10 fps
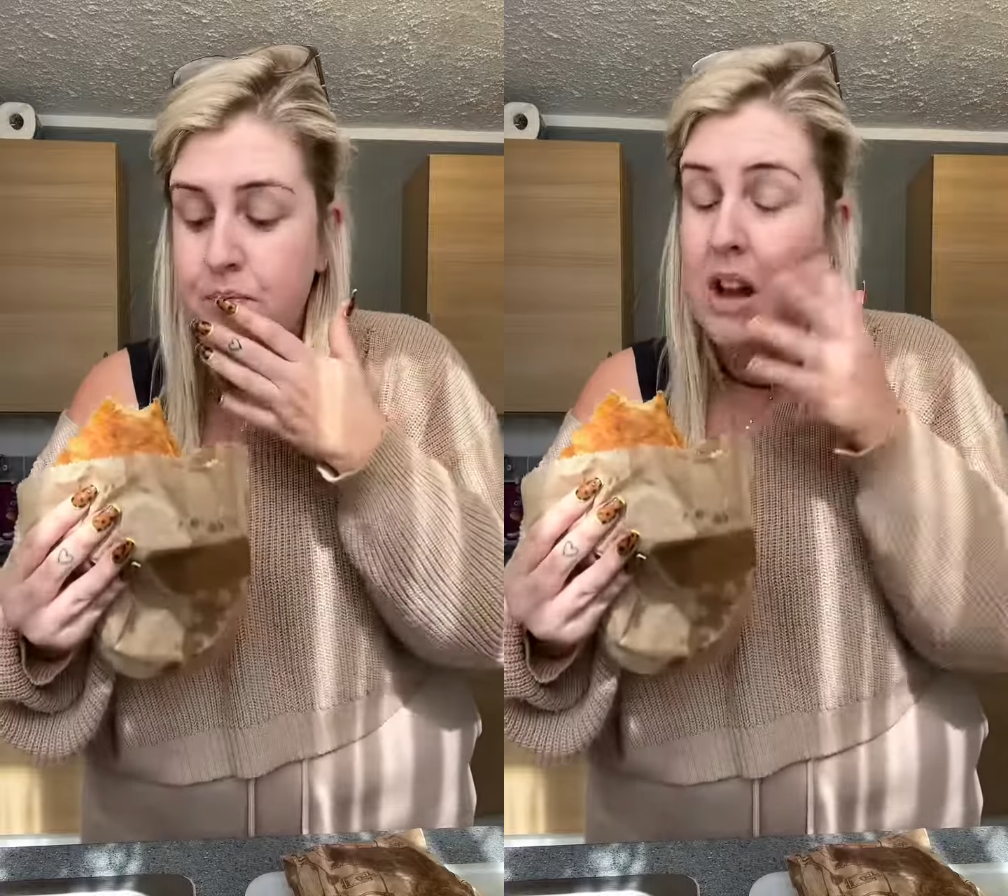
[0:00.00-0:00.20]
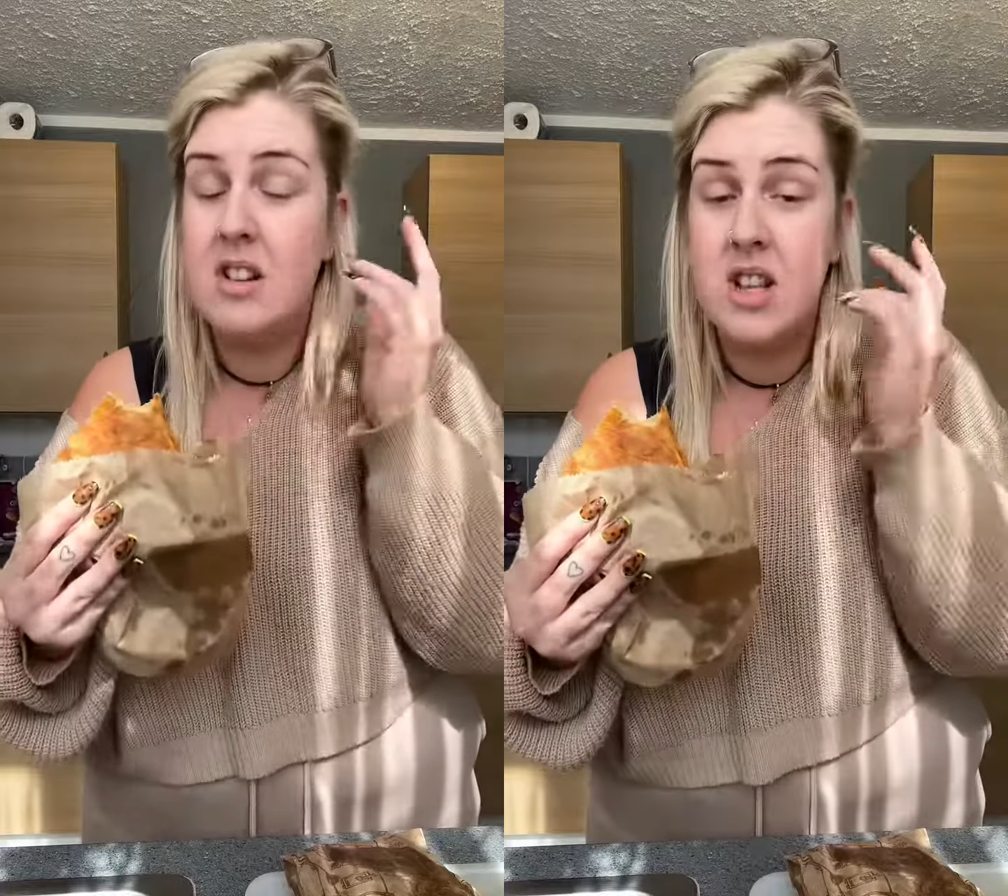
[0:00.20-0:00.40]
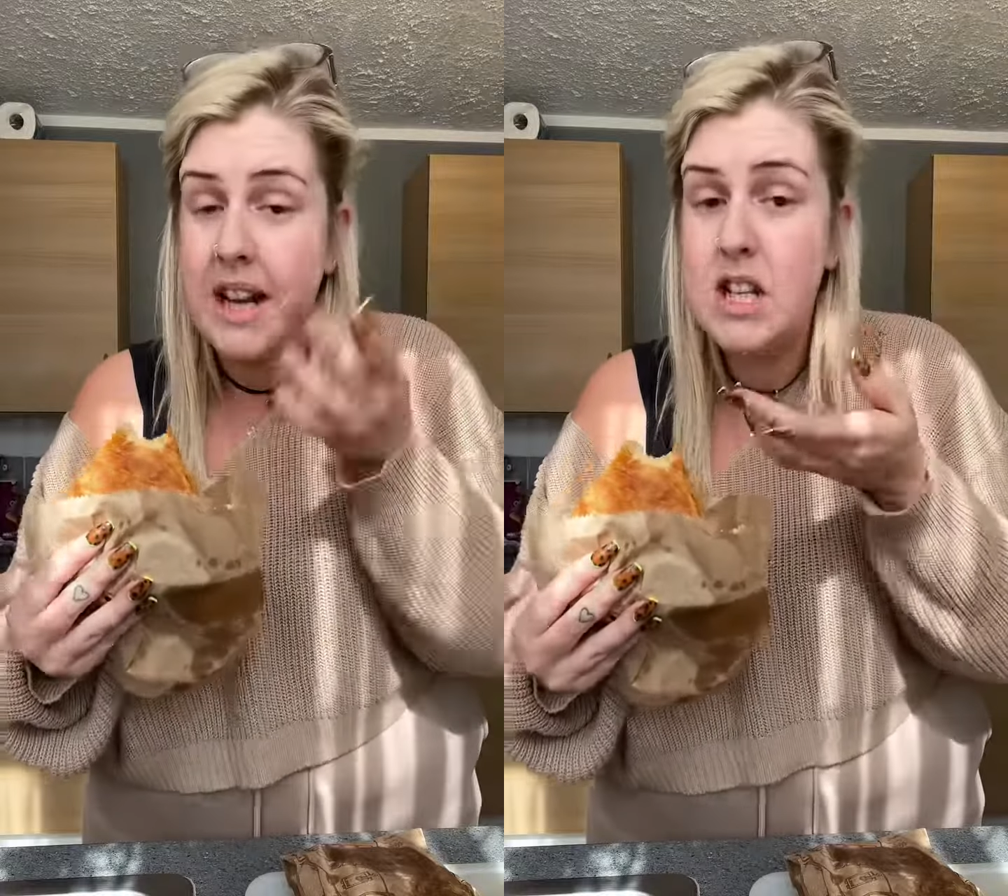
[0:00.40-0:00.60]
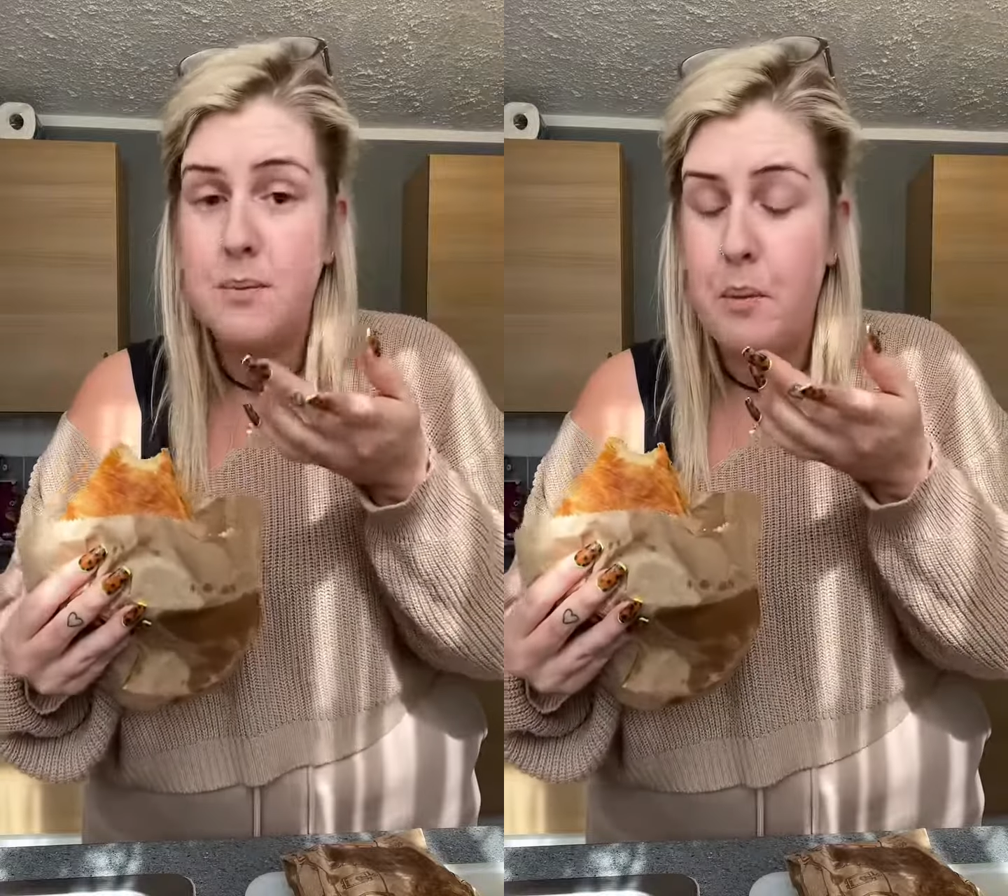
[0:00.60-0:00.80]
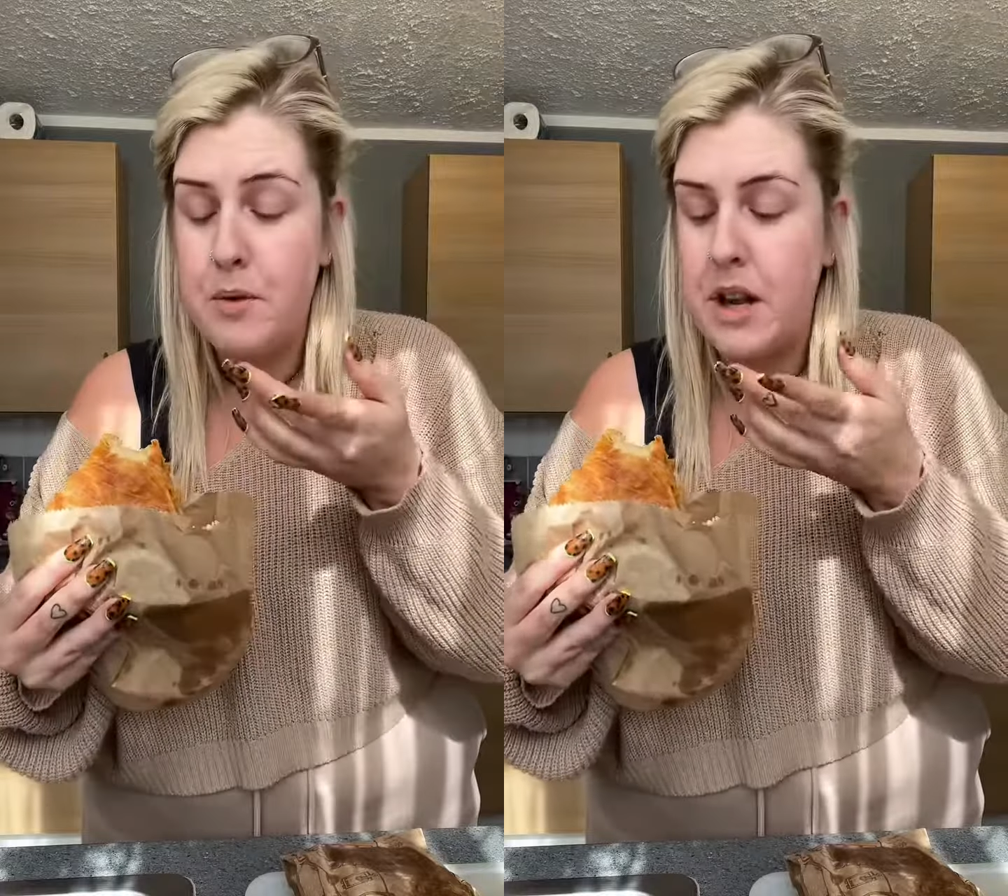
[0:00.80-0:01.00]
I can taste the
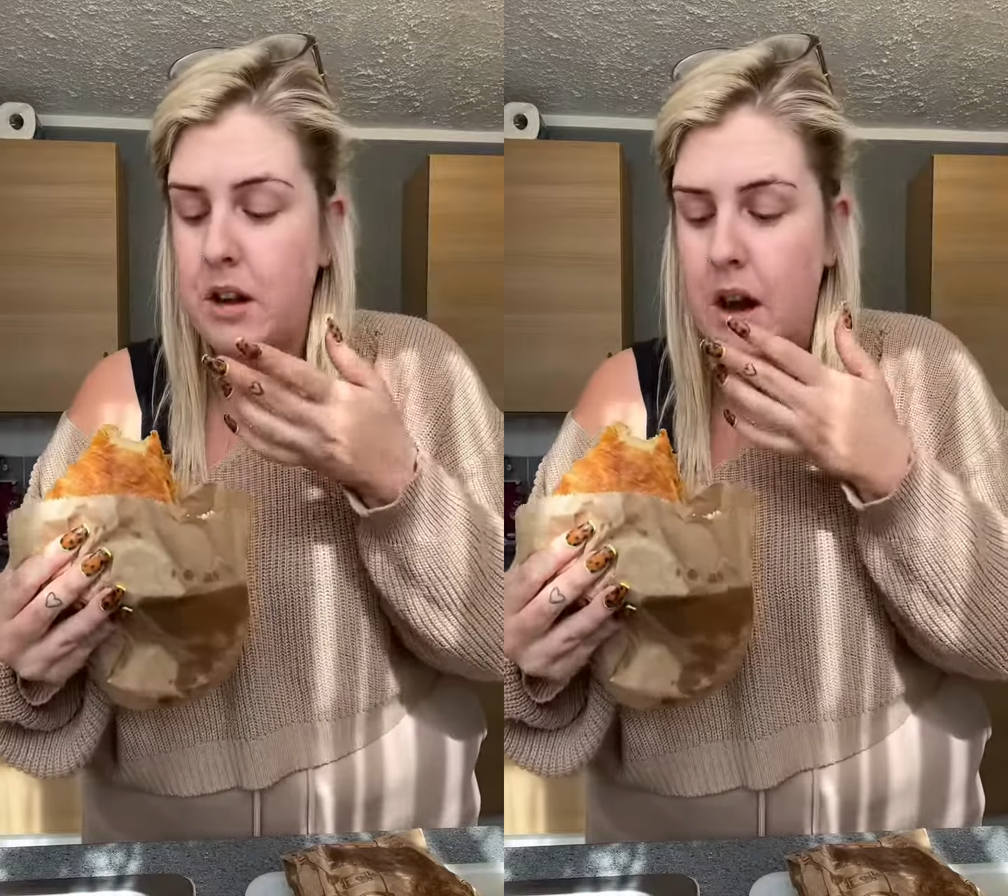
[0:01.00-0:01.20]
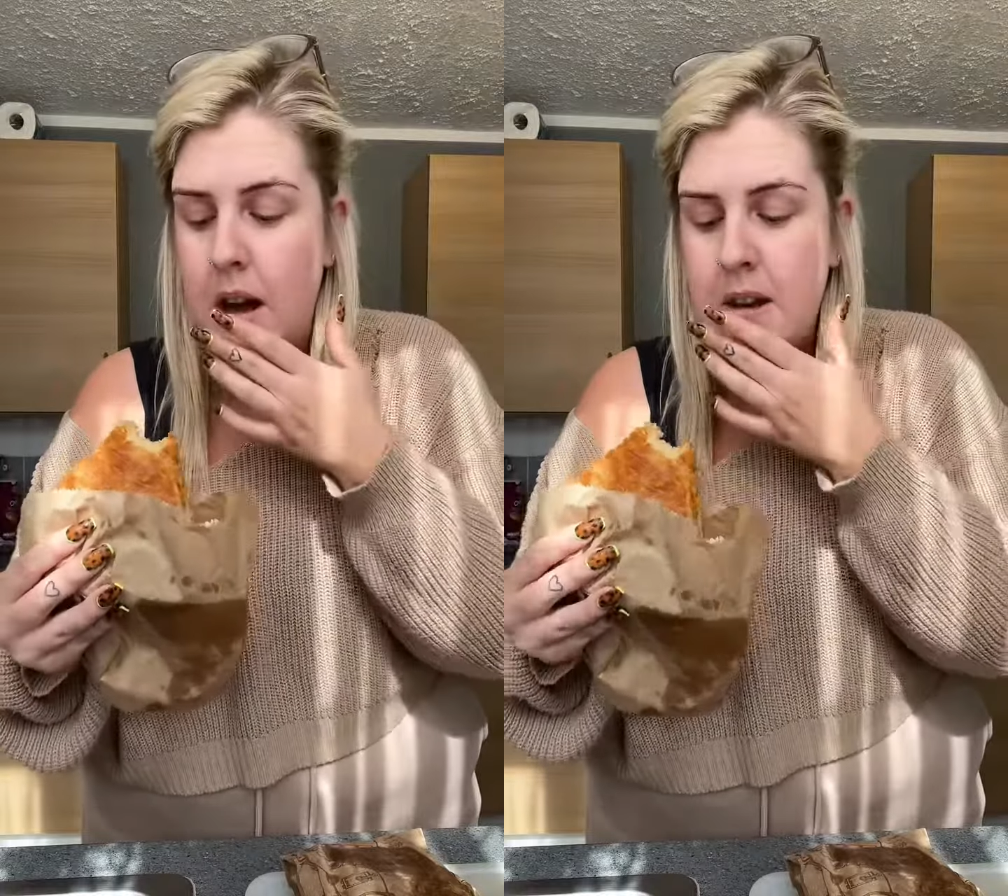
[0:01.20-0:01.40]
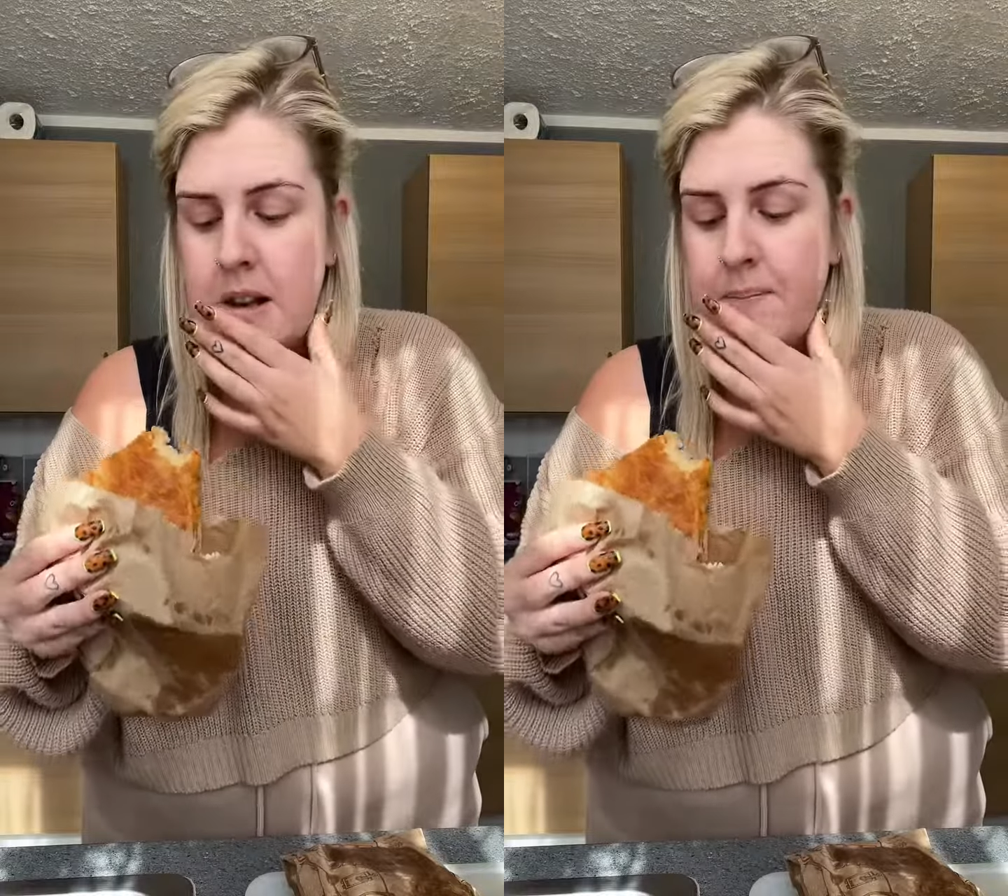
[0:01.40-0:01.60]
paprika.